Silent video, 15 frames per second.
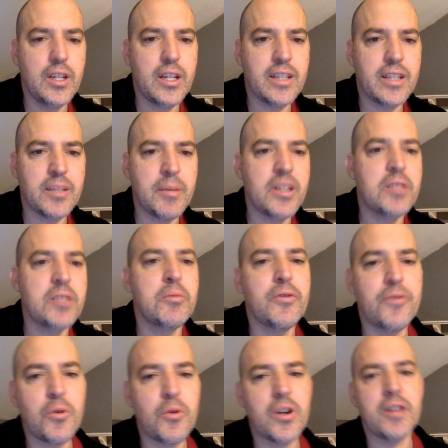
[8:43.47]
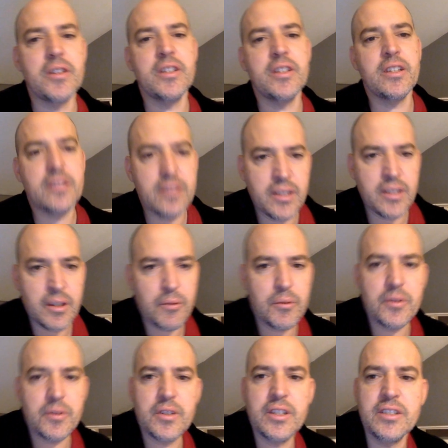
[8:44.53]
As I mentioned before,
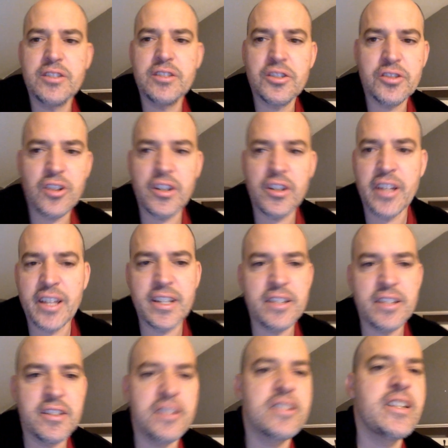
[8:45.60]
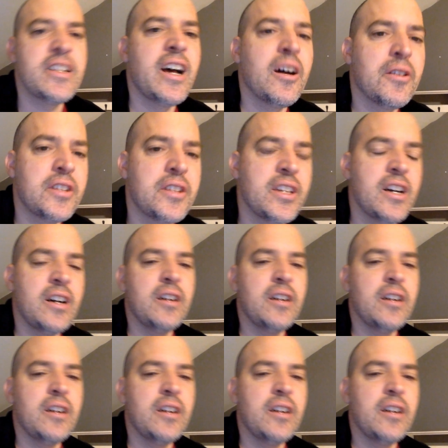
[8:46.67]
he's just starting to get into this now. He